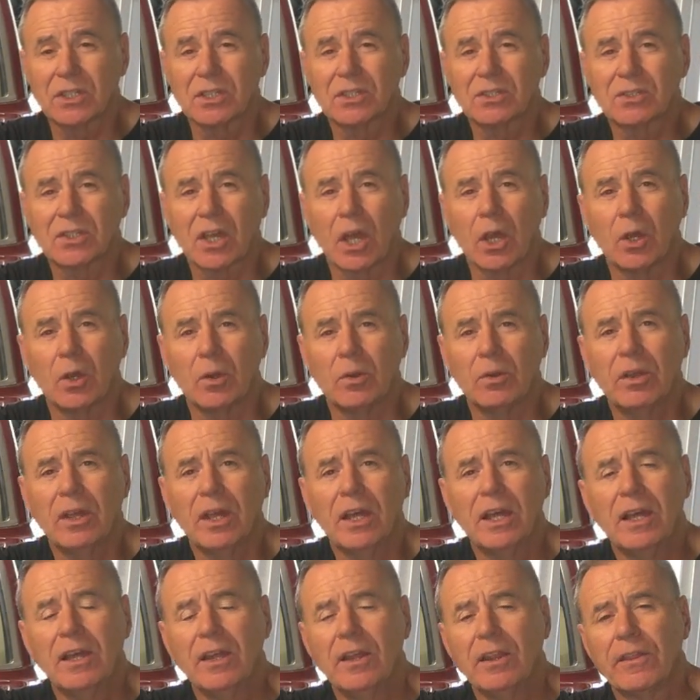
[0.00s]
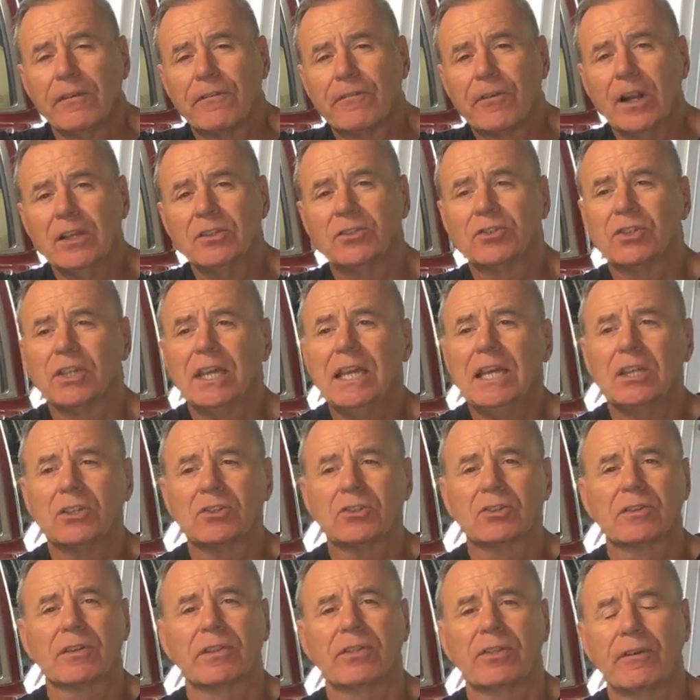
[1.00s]
So the front
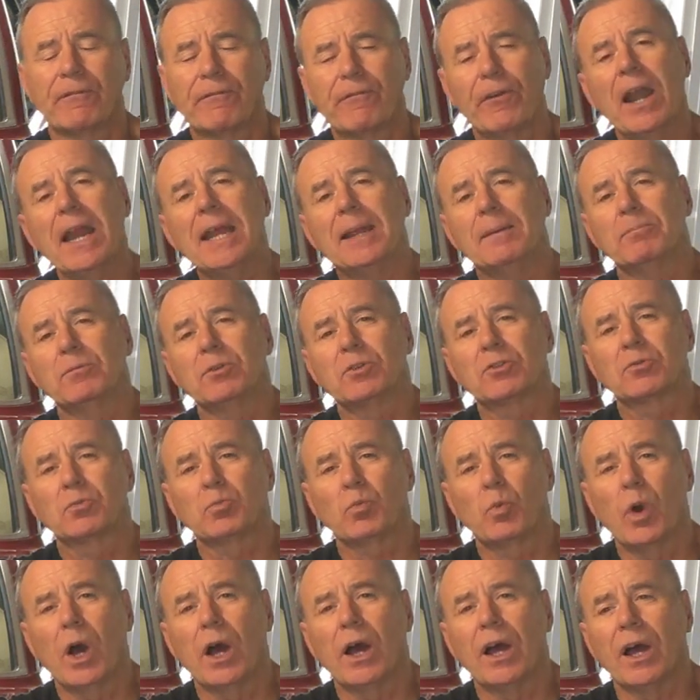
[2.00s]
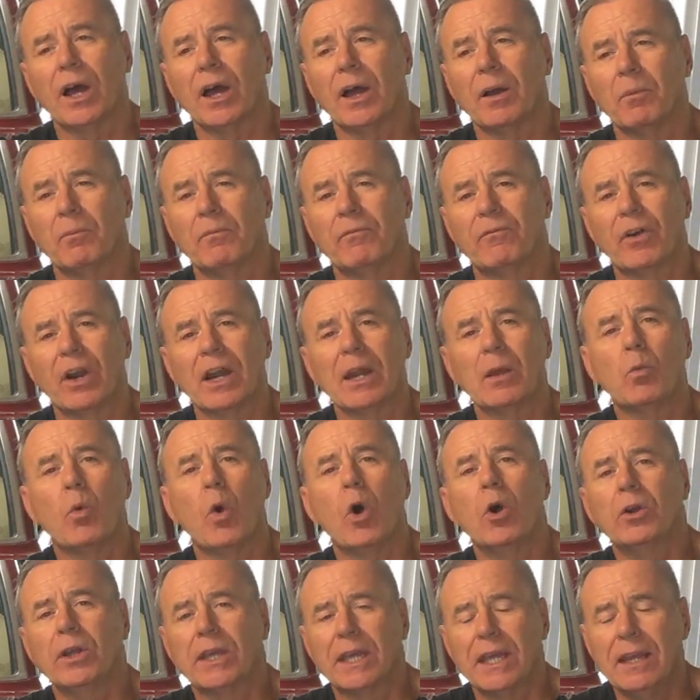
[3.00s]
seats, the frames were very
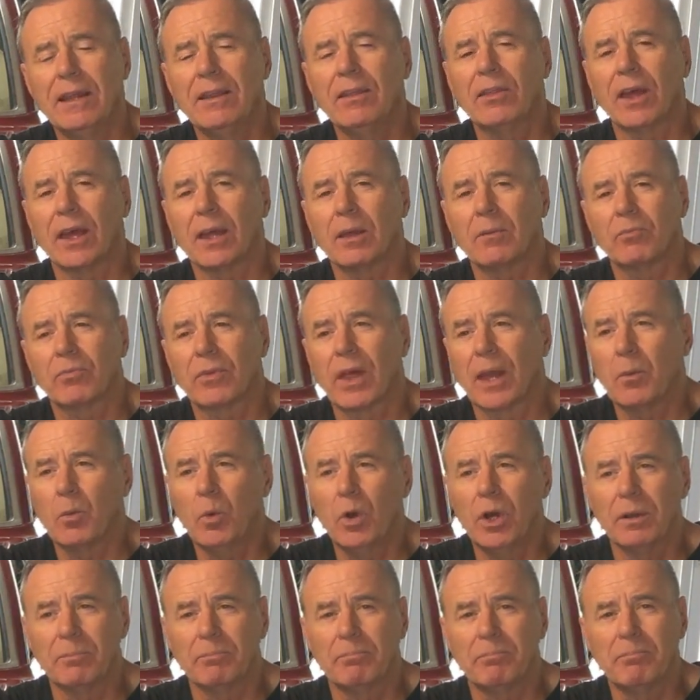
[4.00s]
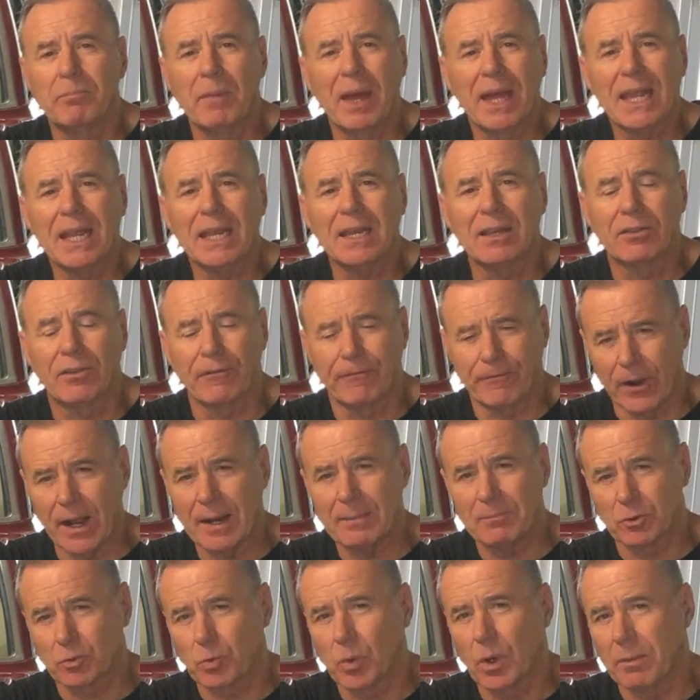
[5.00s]
wonky. They weren't made. The
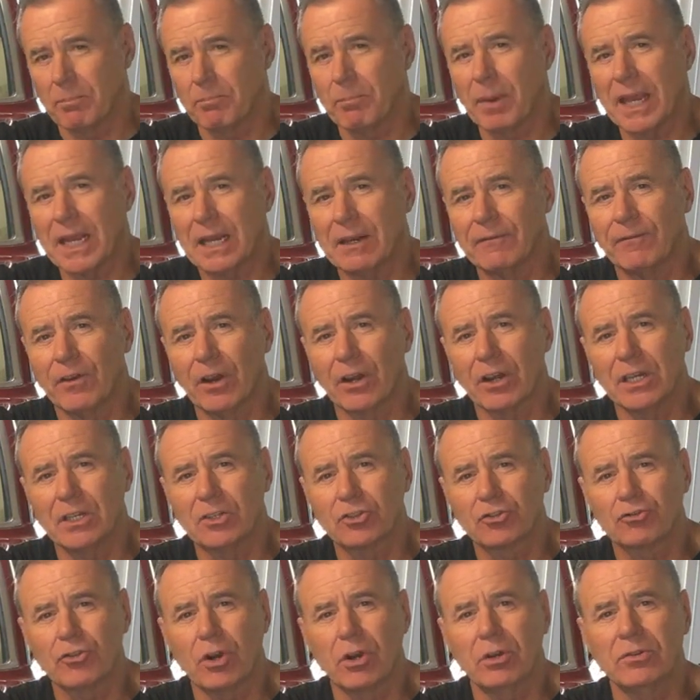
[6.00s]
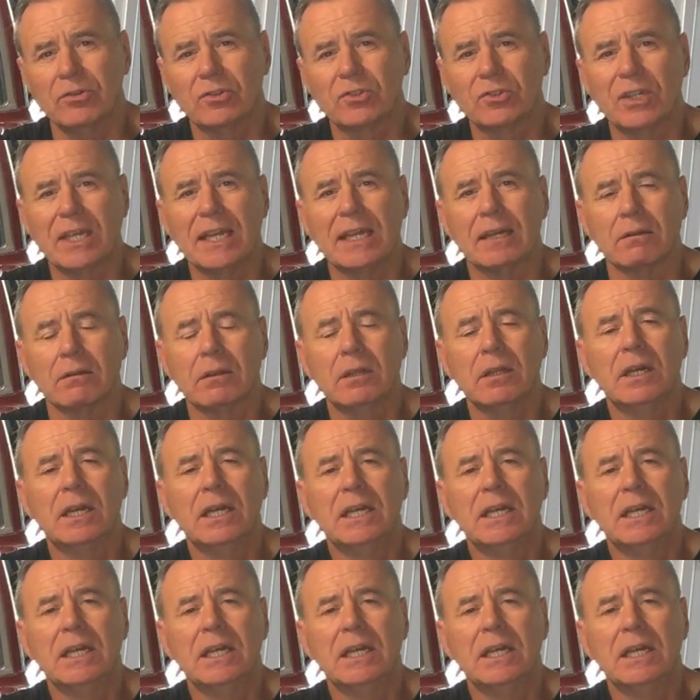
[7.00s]
frames weren't made of very strong steel.